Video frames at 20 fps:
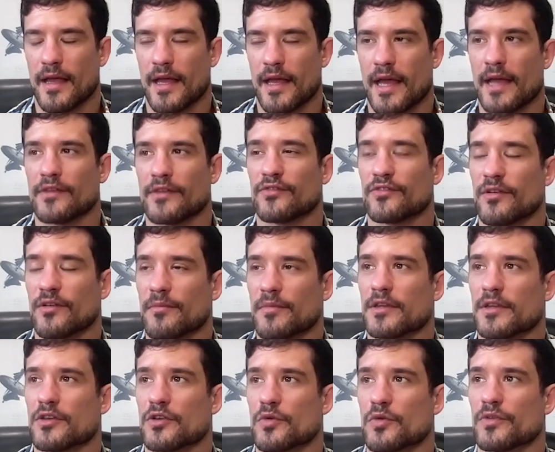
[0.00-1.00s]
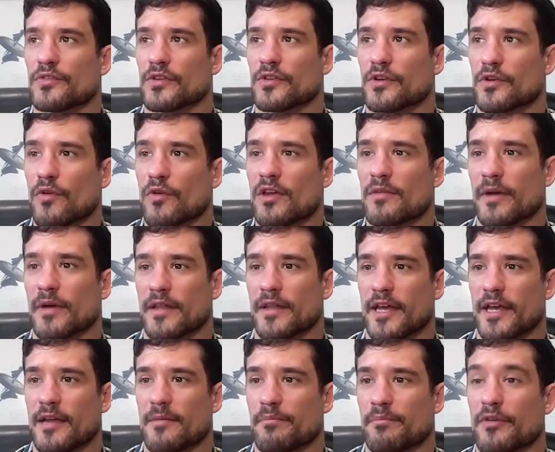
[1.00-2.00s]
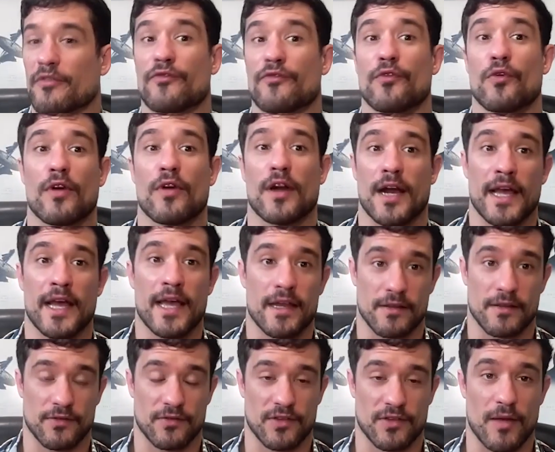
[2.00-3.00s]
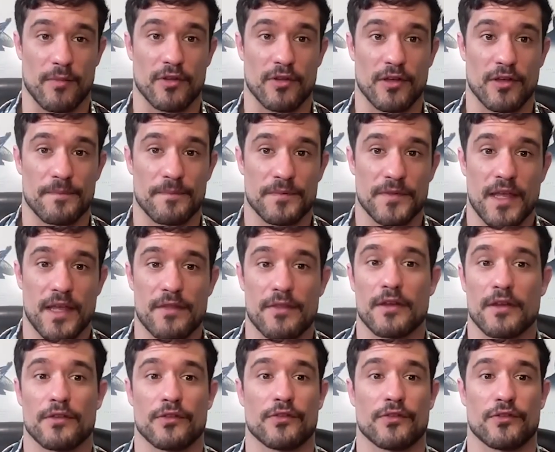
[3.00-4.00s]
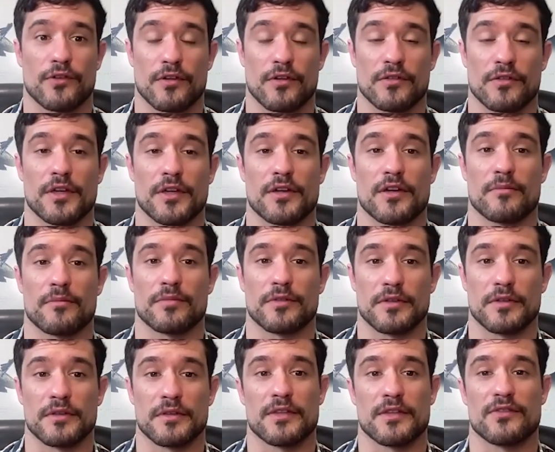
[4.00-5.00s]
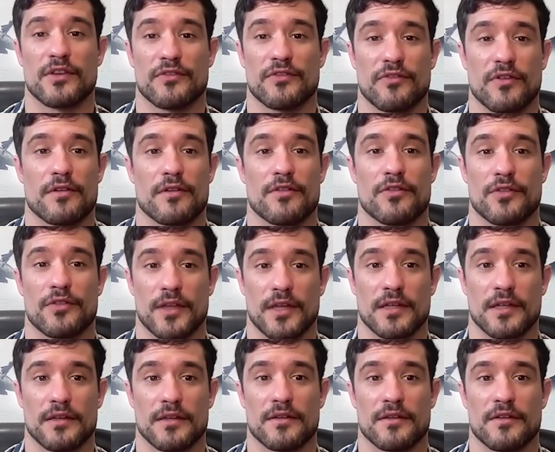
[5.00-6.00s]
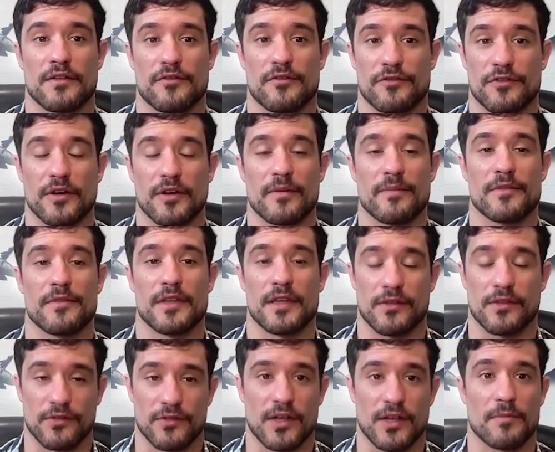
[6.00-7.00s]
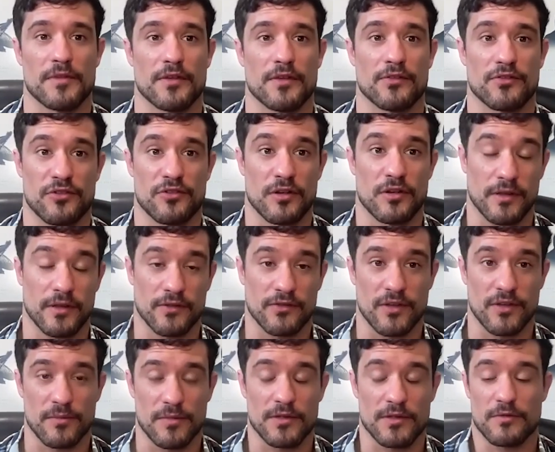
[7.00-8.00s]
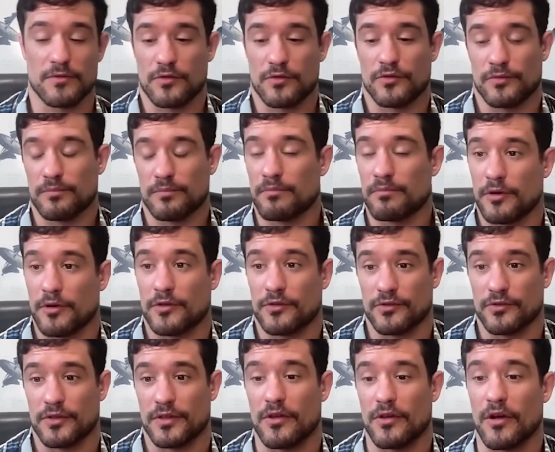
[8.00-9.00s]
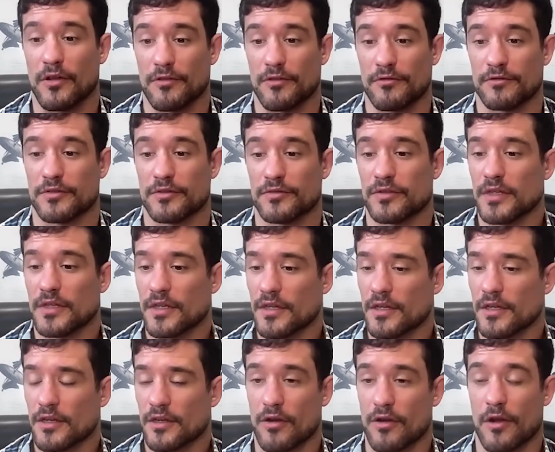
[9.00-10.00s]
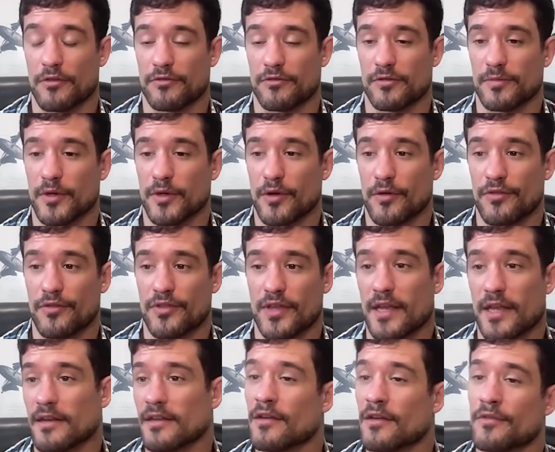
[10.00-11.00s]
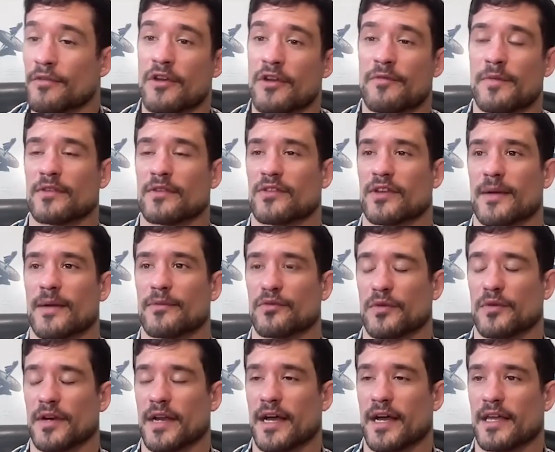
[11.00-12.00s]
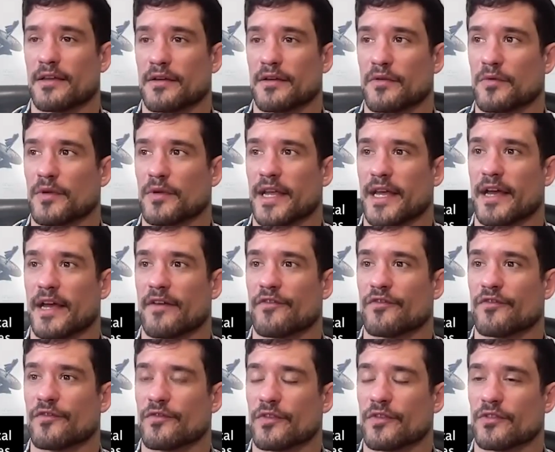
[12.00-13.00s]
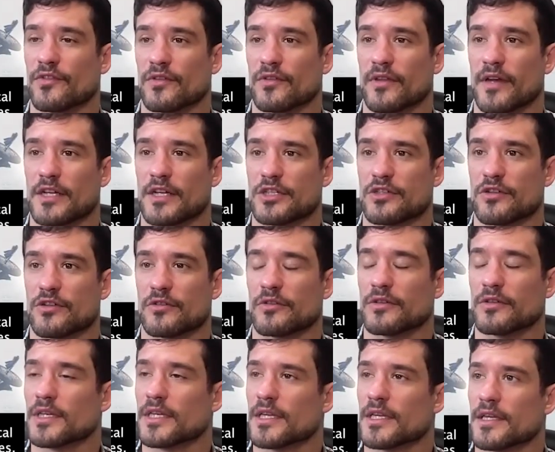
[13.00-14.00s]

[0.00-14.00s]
as somebody who was annoyed by that before I had insomnia, that is certainly a completely different thing from the insomnia struggle. As somebody who's personally gone through both, and there have been times when I would have physiological